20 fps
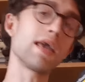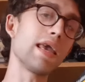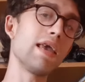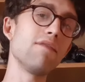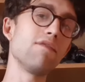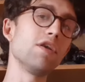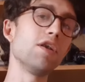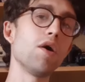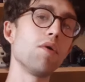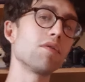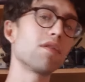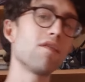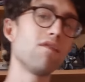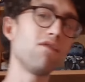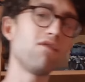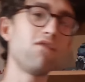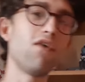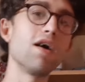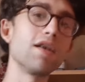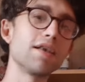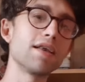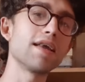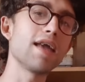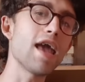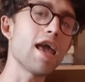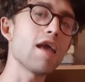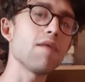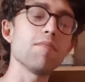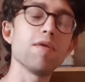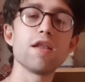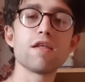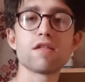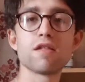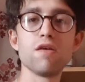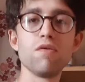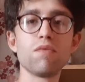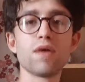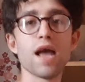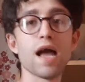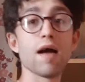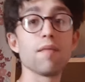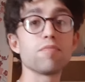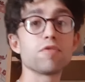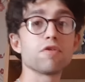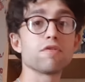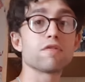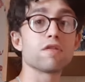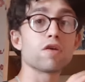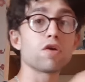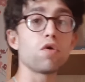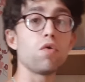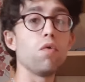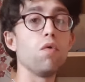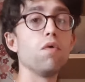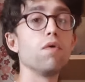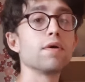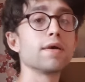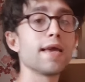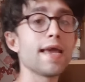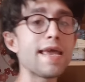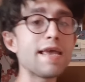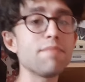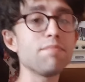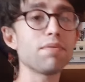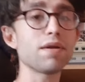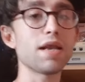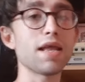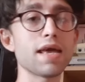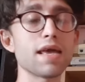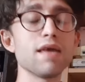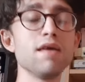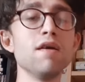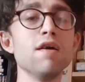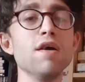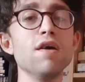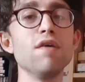even though it's a fun game and it still captures the core gameplay